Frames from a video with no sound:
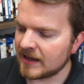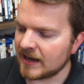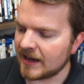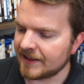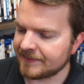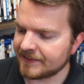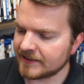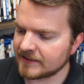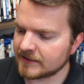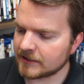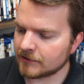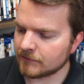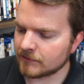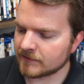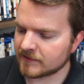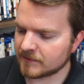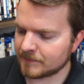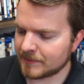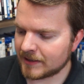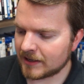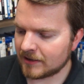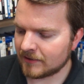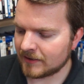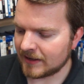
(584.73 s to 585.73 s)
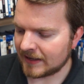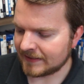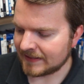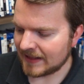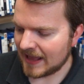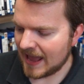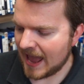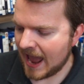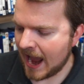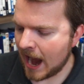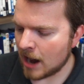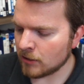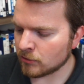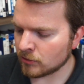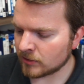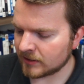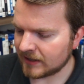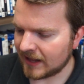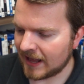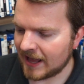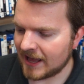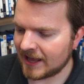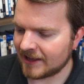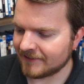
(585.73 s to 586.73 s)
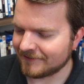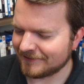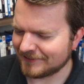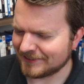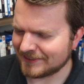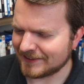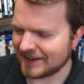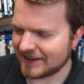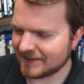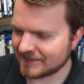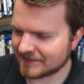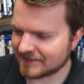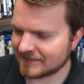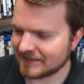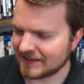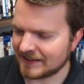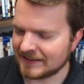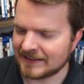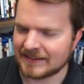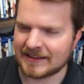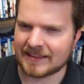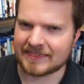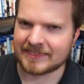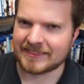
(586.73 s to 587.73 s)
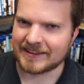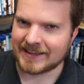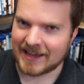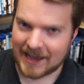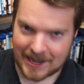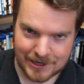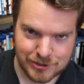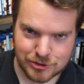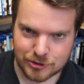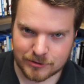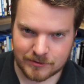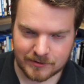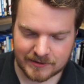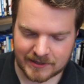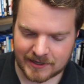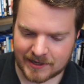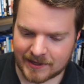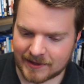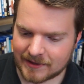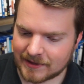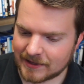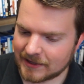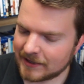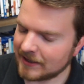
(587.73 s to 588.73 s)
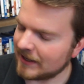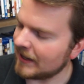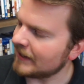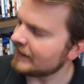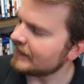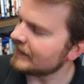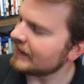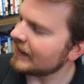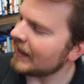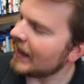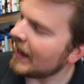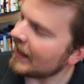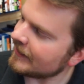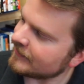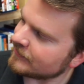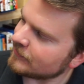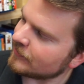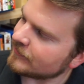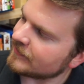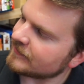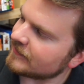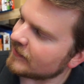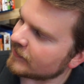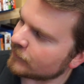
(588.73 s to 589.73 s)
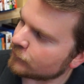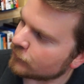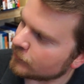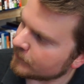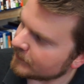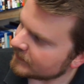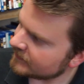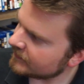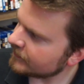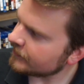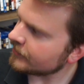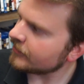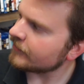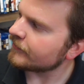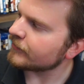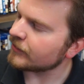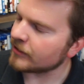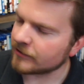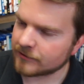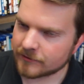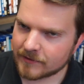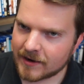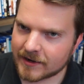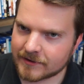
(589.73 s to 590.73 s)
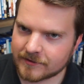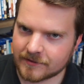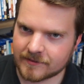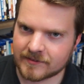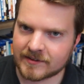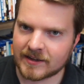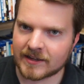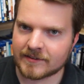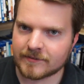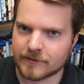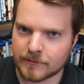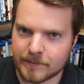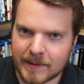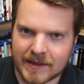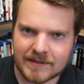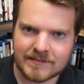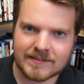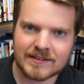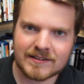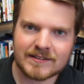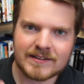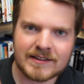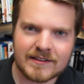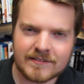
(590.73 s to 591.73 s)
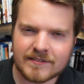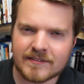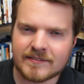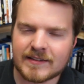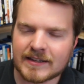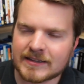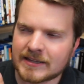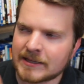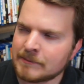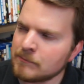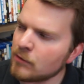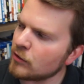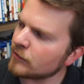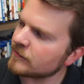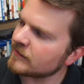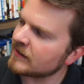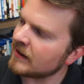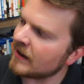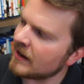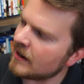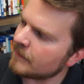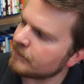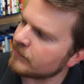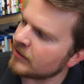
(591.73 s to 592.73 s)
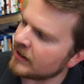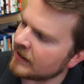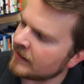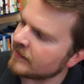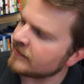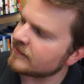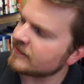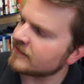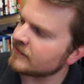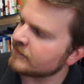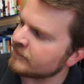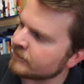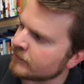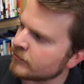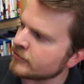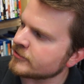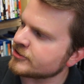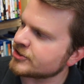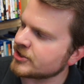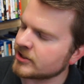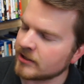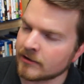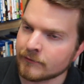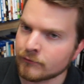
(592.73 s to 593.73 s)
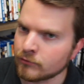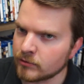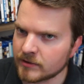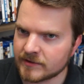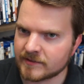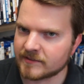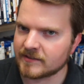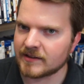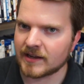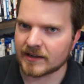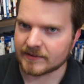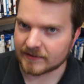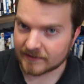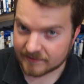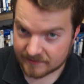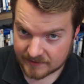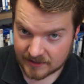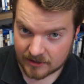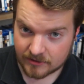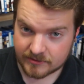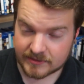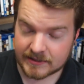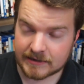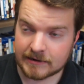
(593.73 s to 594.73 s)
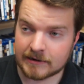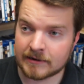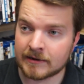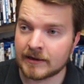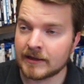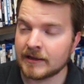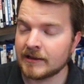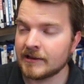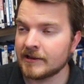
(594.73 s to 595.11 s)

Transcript: I think there was about an hour and a half less in the theatrical cut, and then they added all this extra material for the director's cut. So basically, this is like the most comprehensive version of Woodstock that's out there.